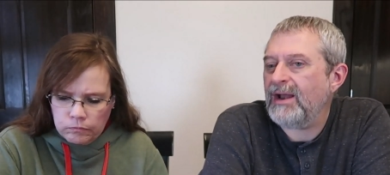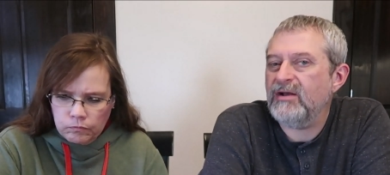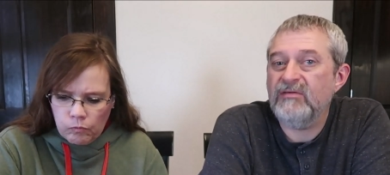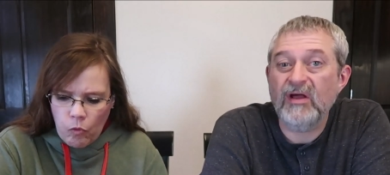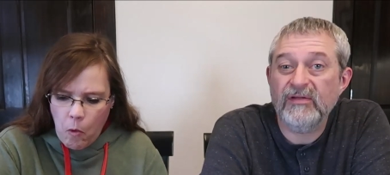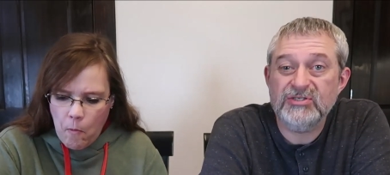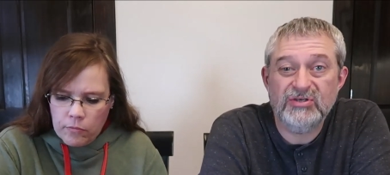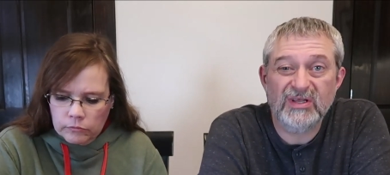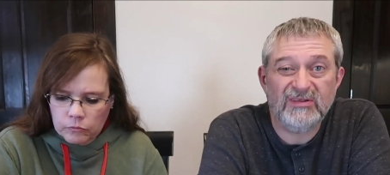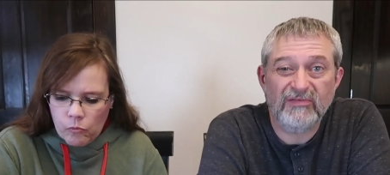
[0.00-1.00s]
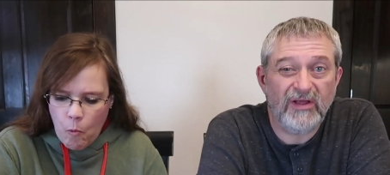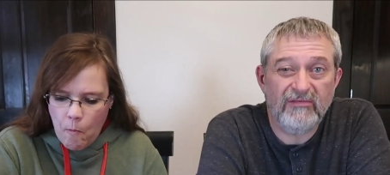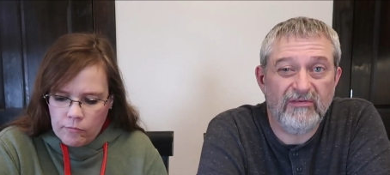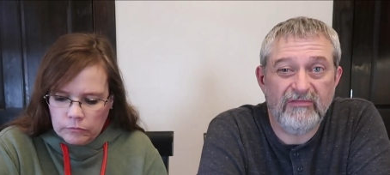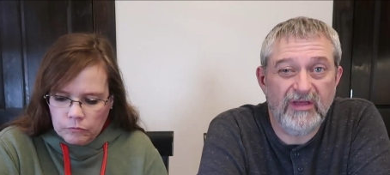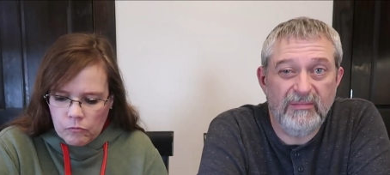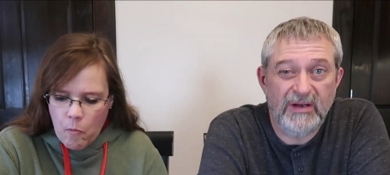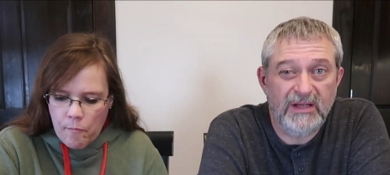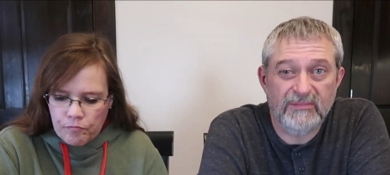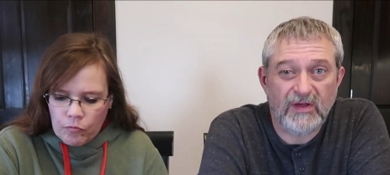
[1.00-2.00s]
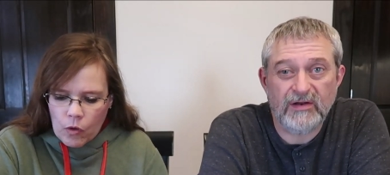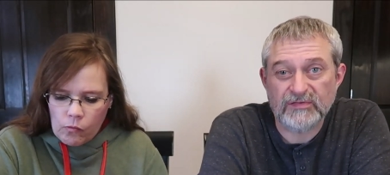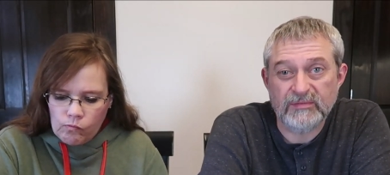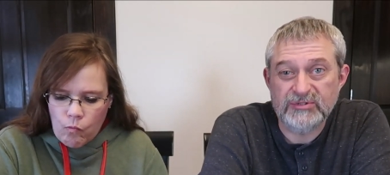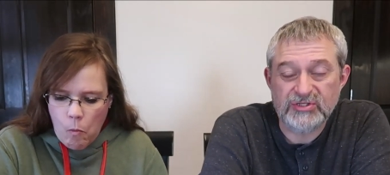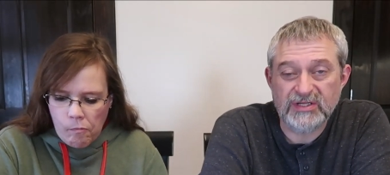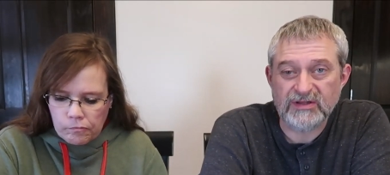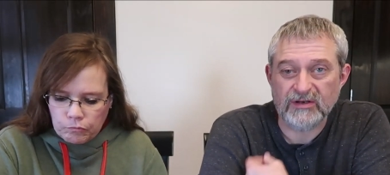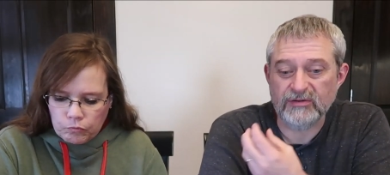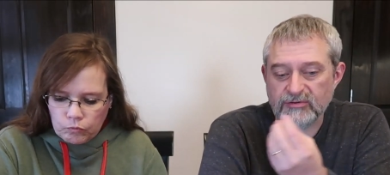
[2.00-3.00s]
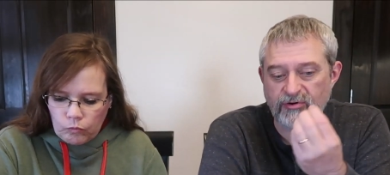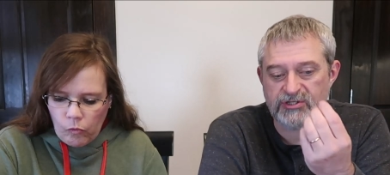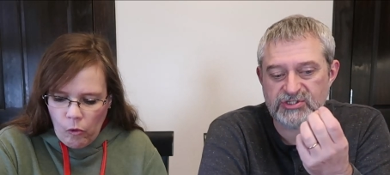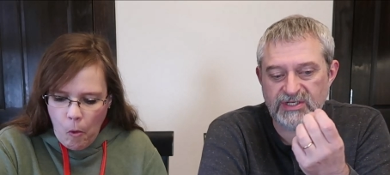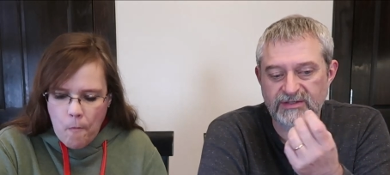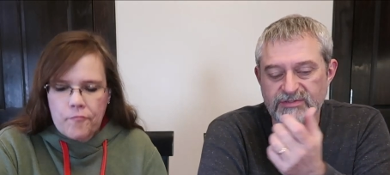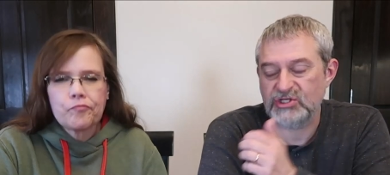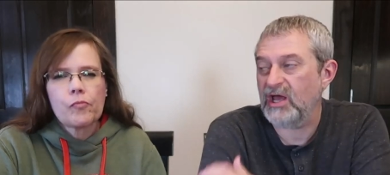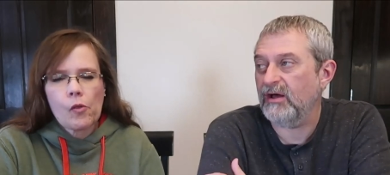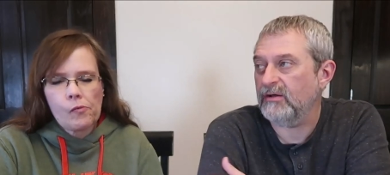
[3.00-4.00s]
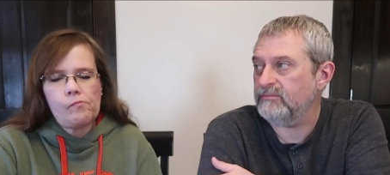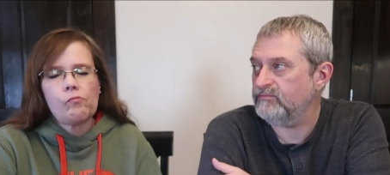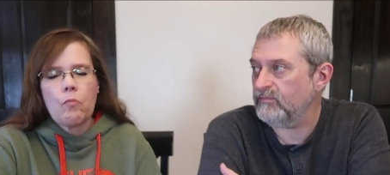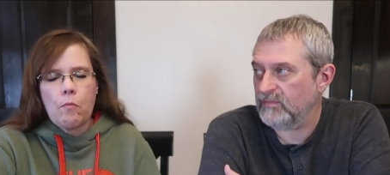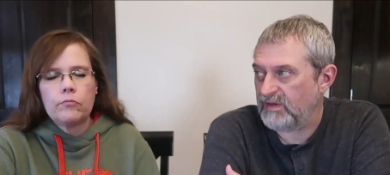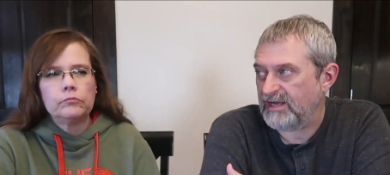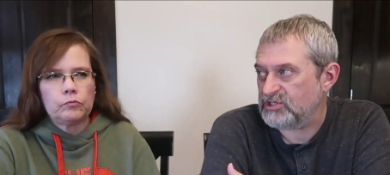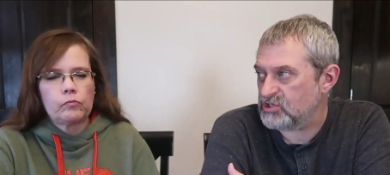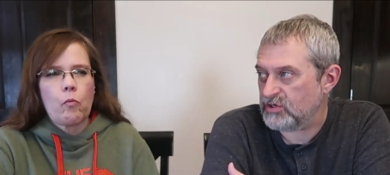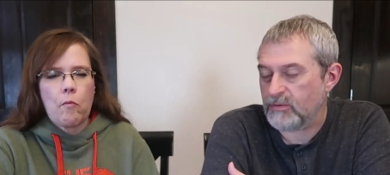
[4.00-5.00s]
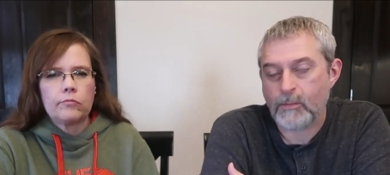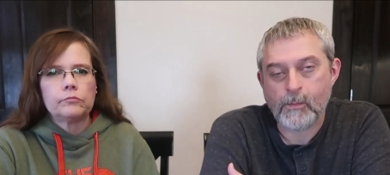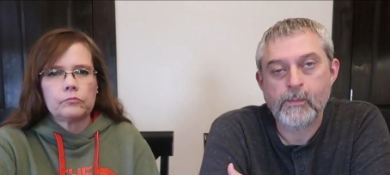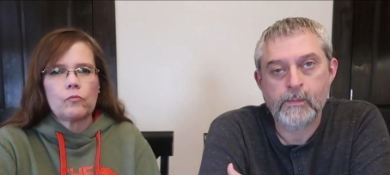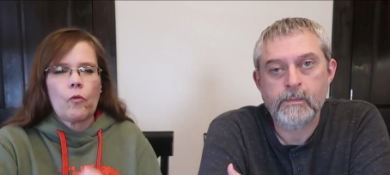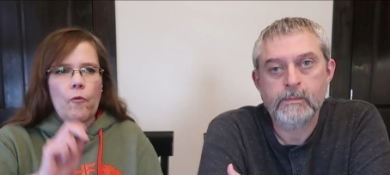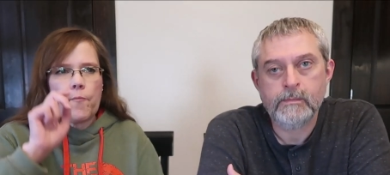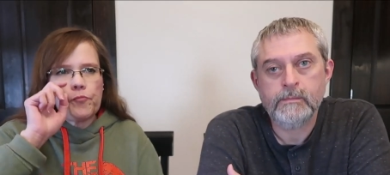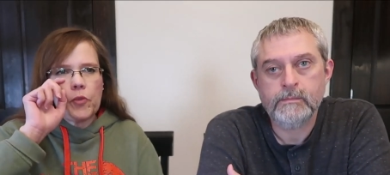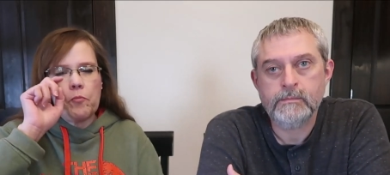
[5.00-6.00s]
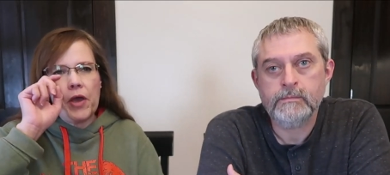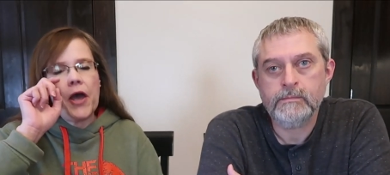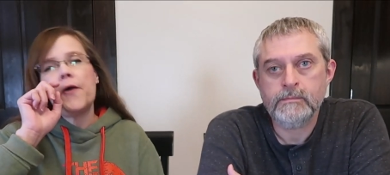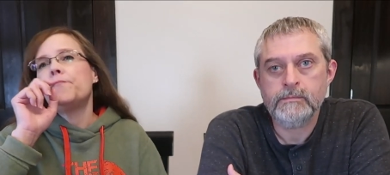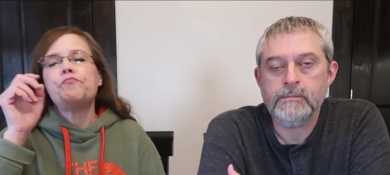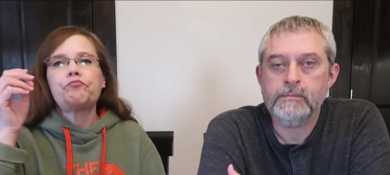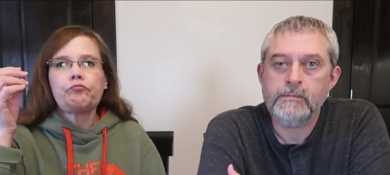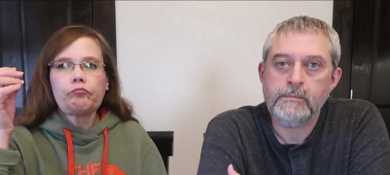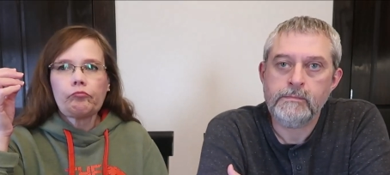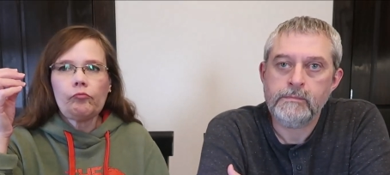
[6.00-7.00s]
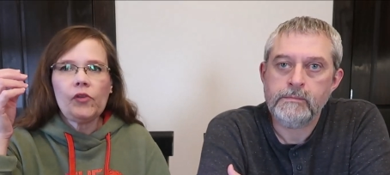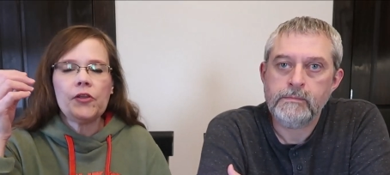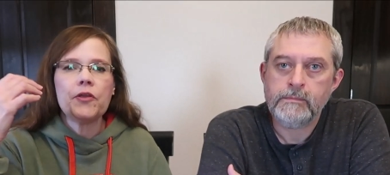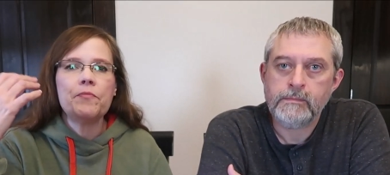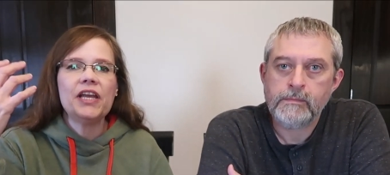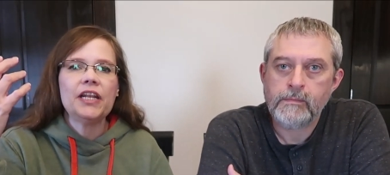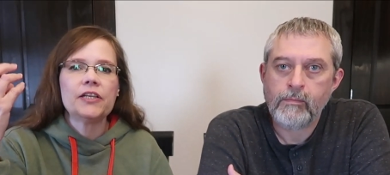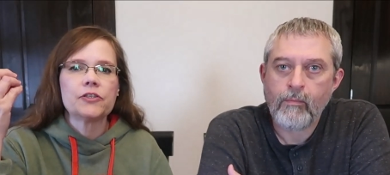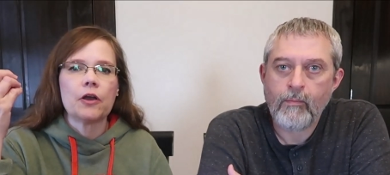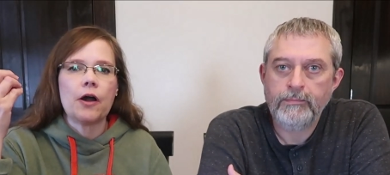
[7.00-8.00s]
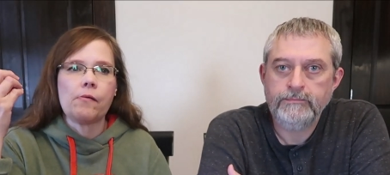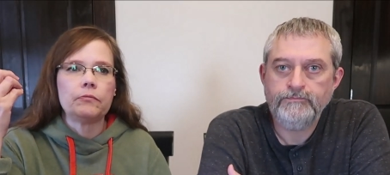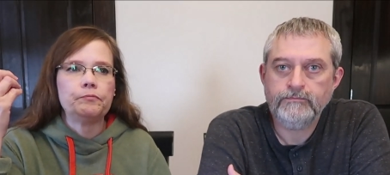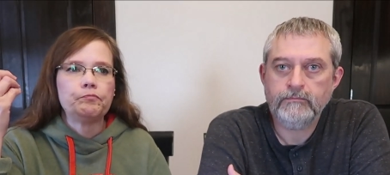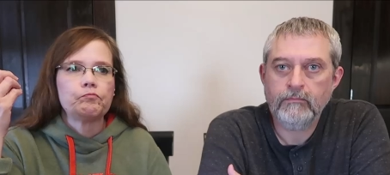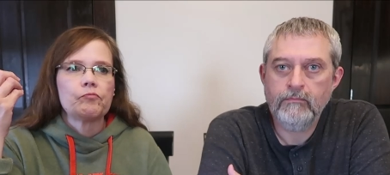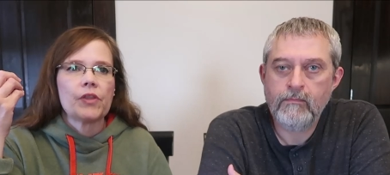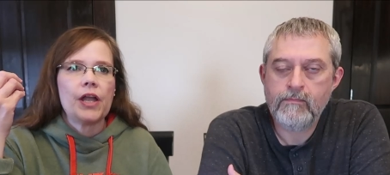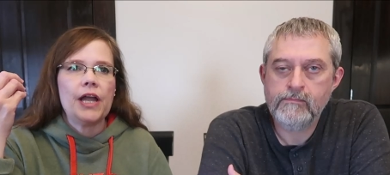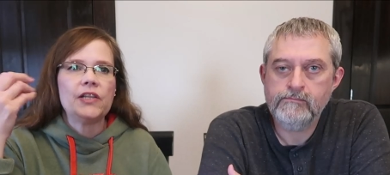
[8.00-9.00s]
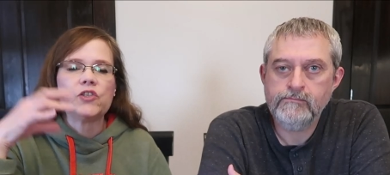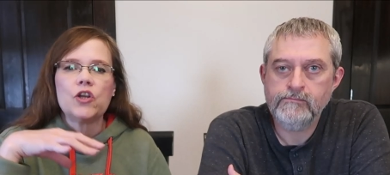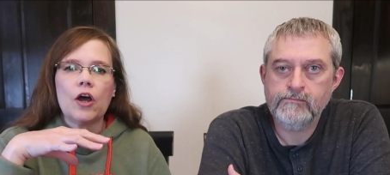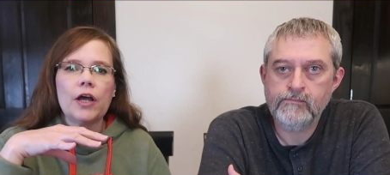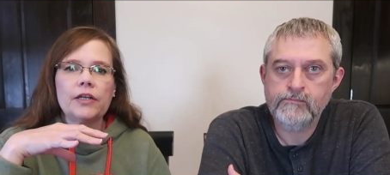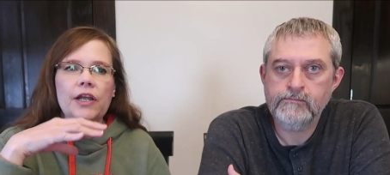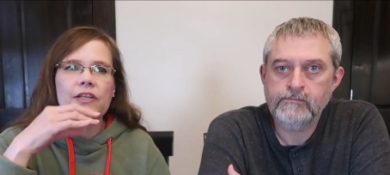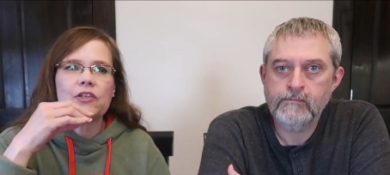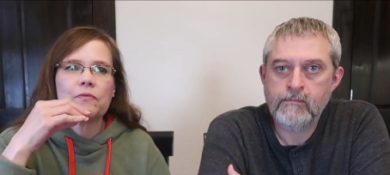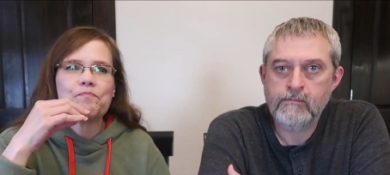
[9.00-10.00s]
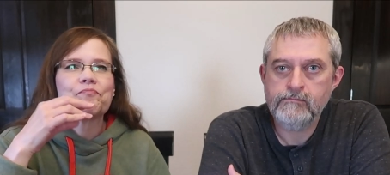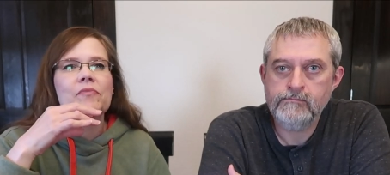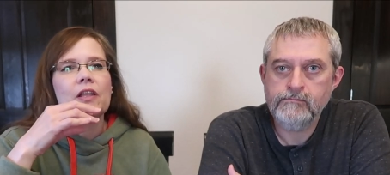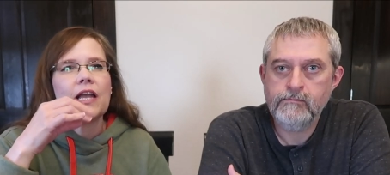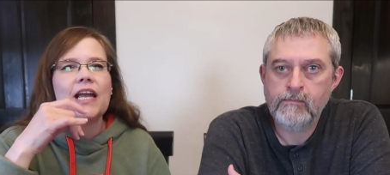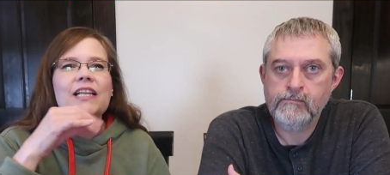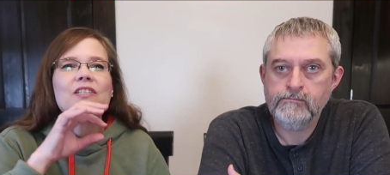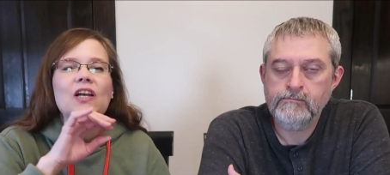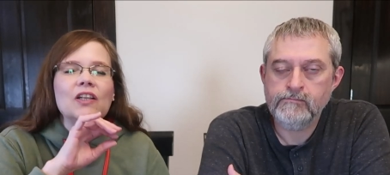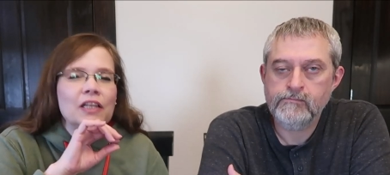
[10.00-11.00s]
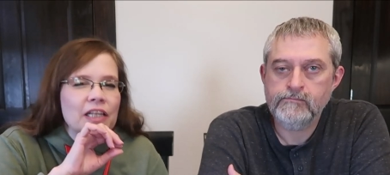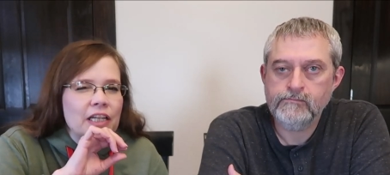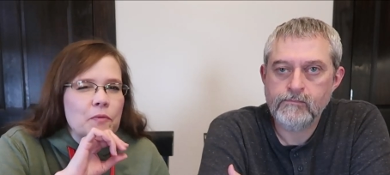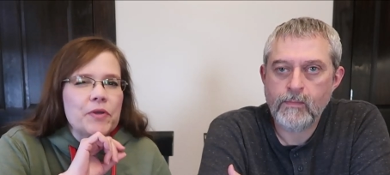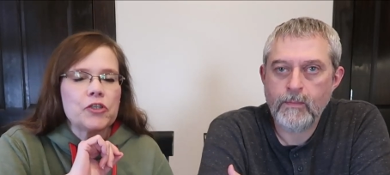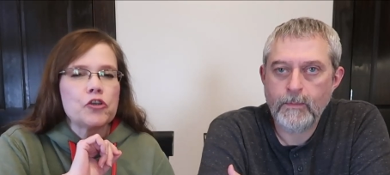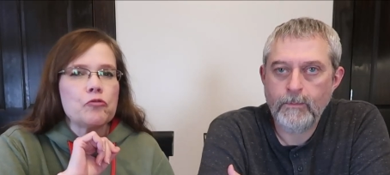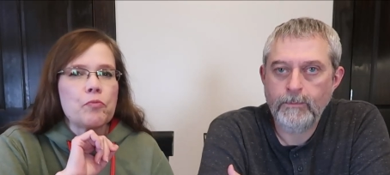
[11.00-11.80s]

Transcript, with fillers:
Speaker 1: -hmm. I don't even know that you get the flavor of the M&Ms honestly, but you get the little crunchy shell texture. Mm-hmm.
Speaker 2: The mint, the mint is like, uh, it's not, it's, it's a little bit too